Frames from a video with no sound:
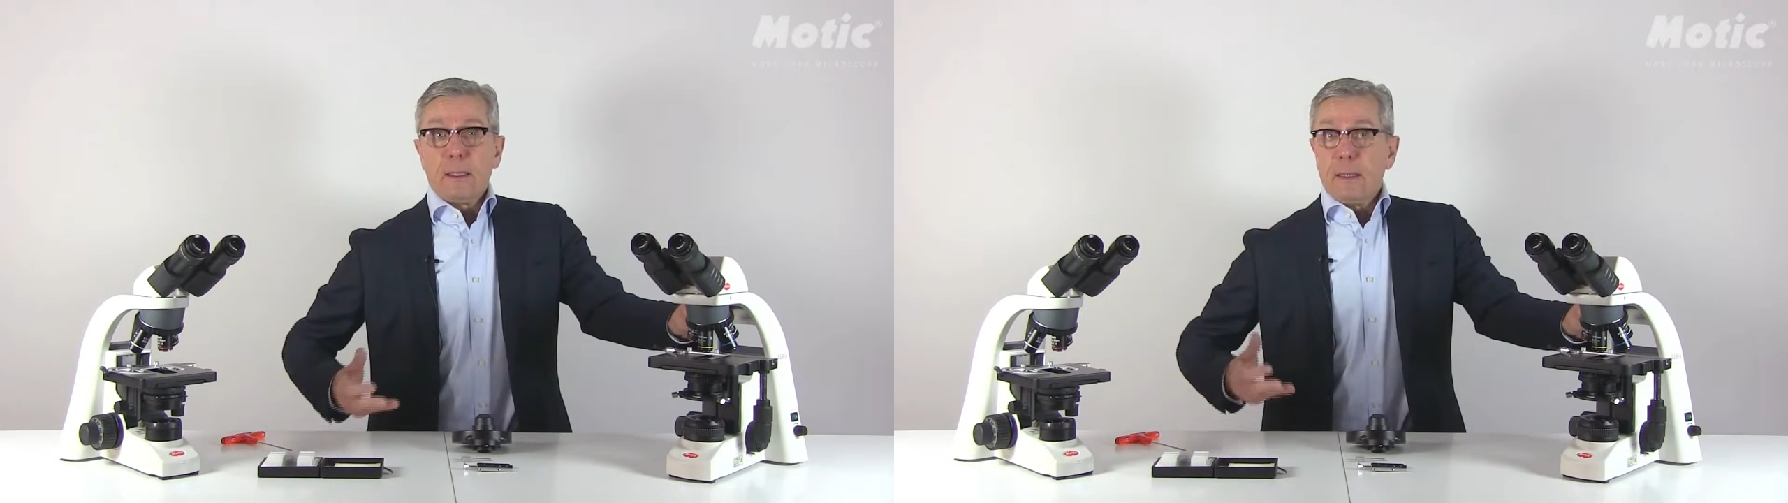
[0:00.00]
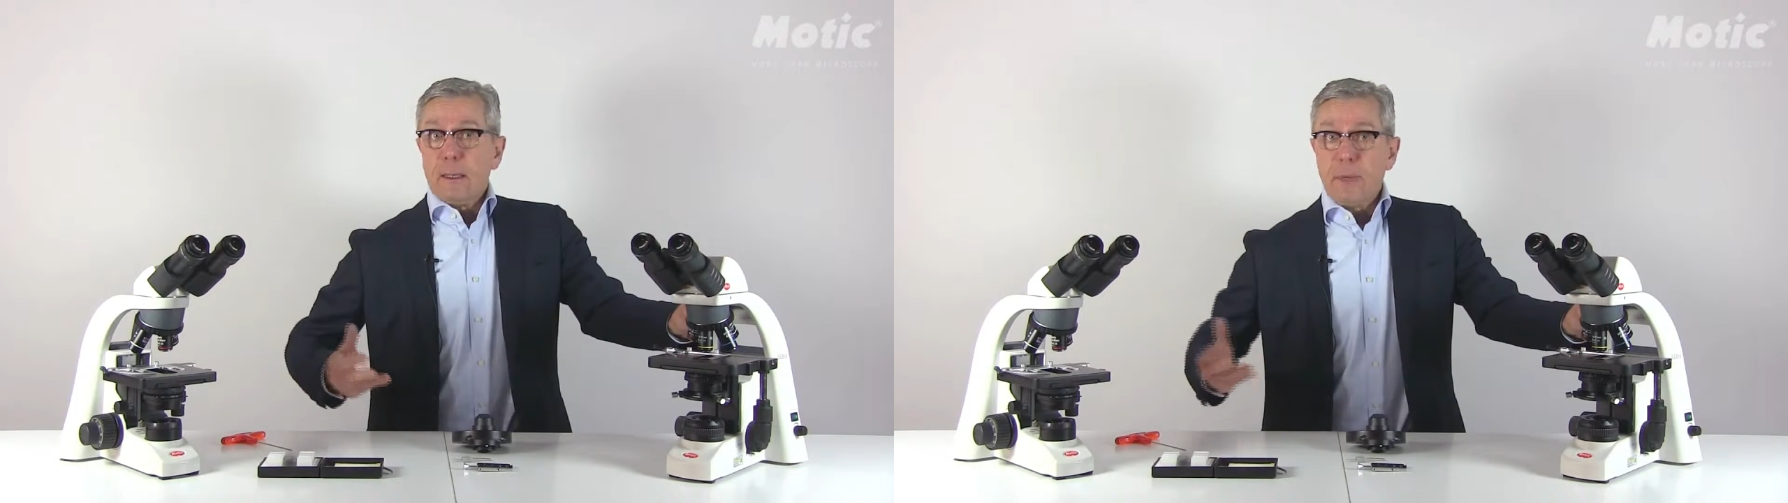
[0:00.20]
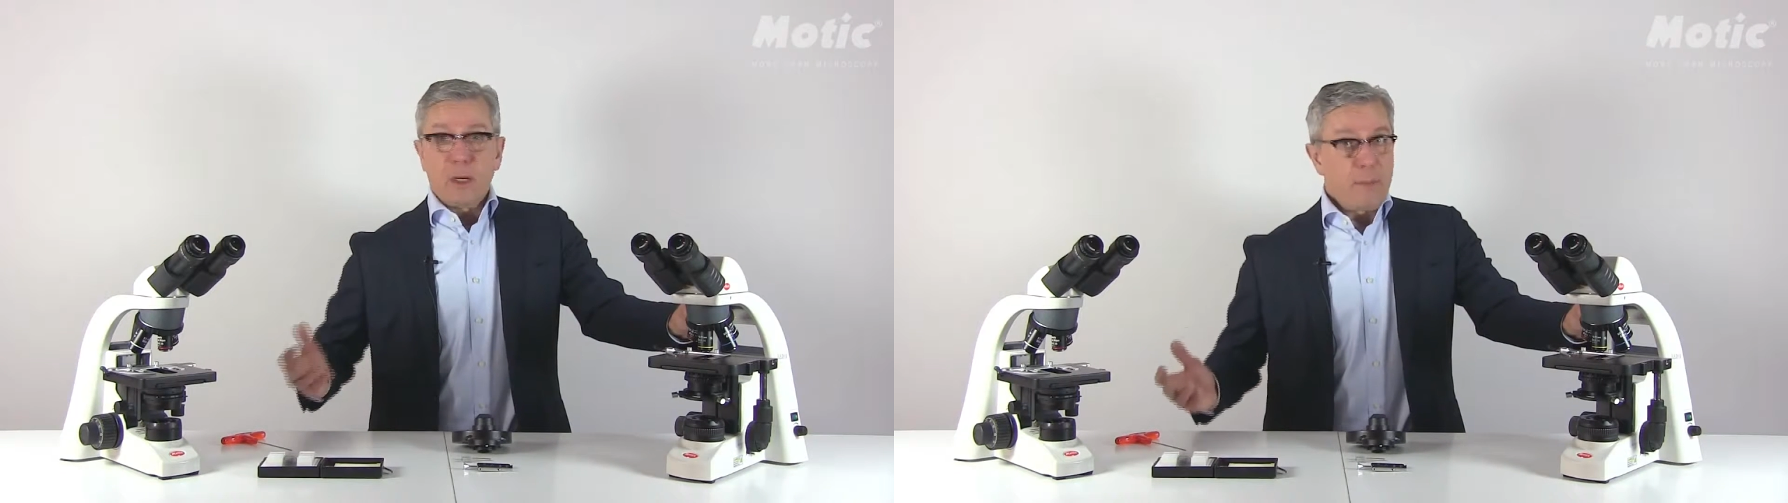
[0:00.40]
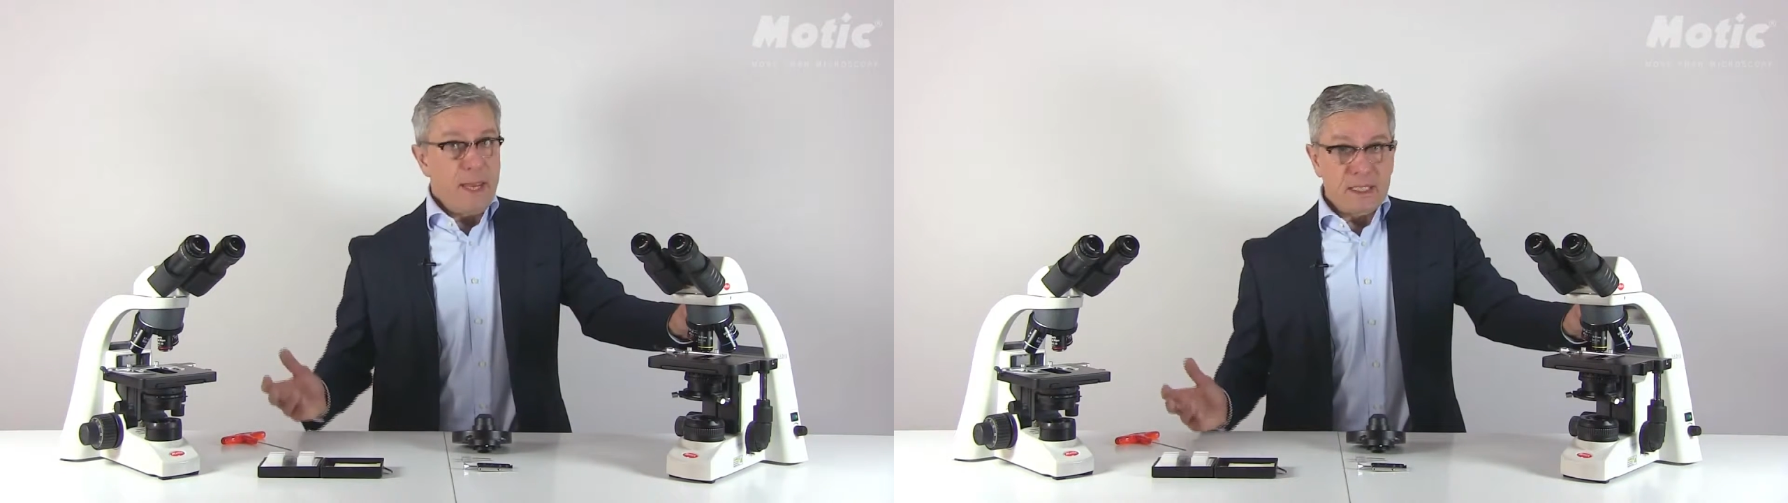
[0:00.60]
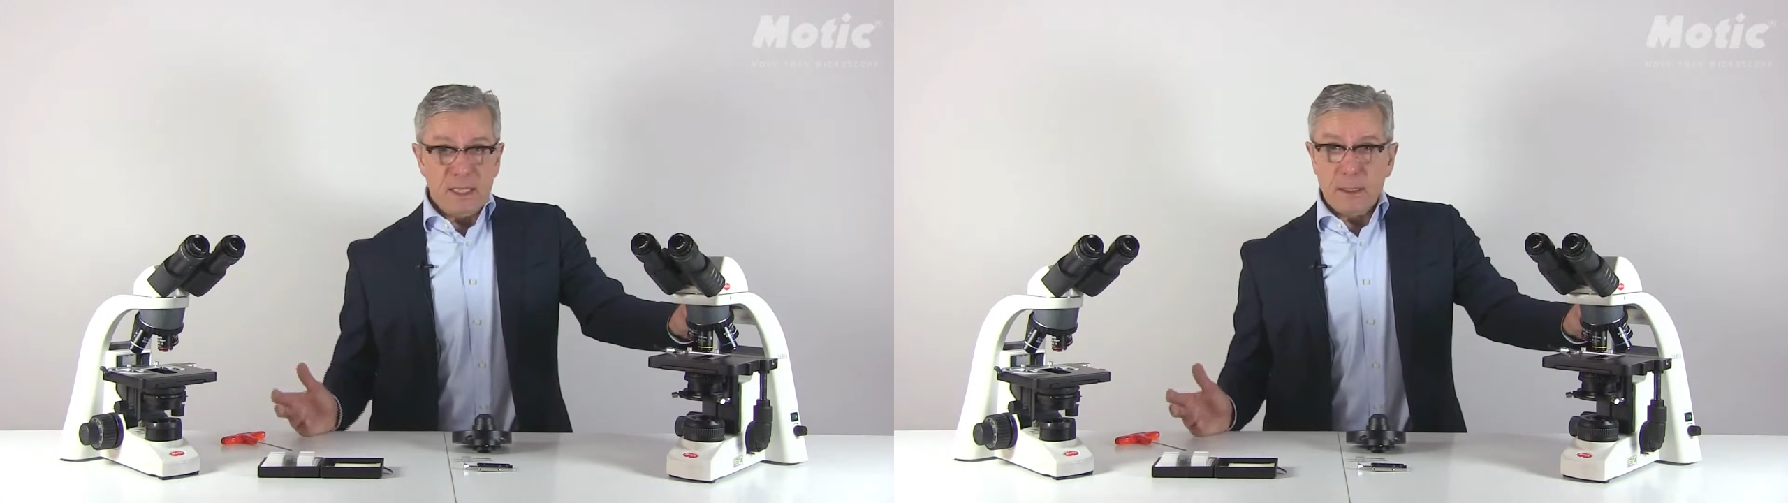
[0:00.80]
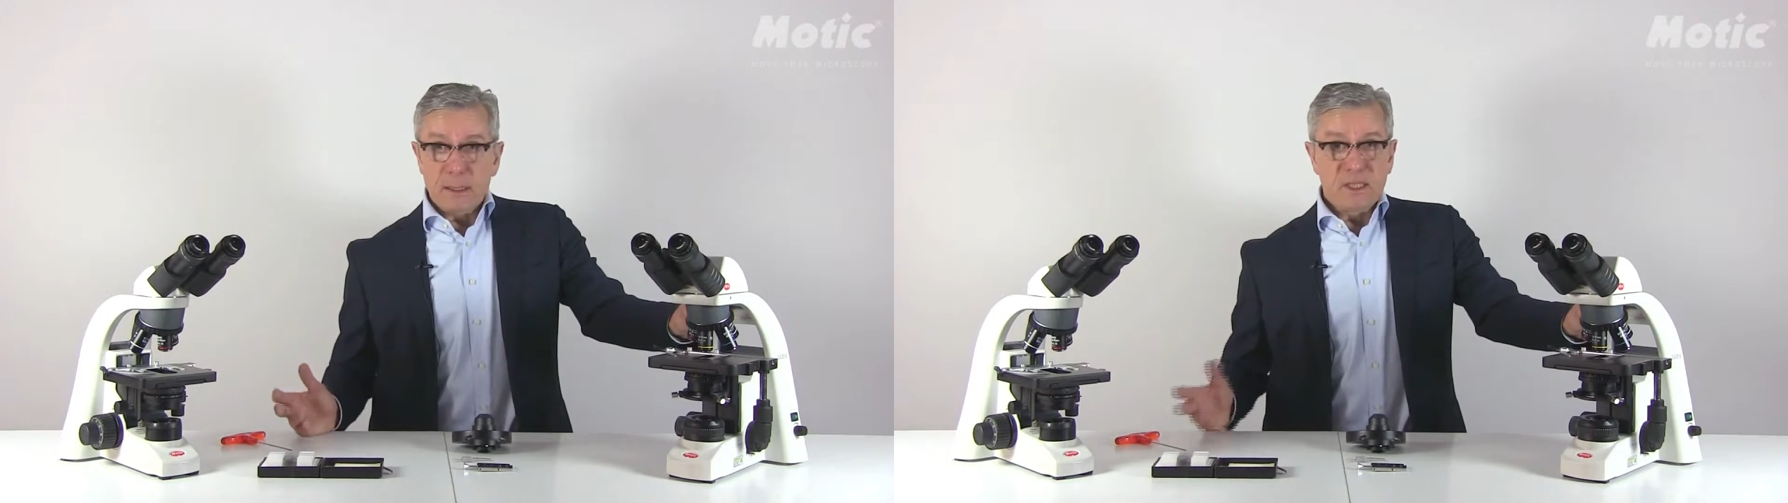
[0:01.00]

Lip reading: paramecia,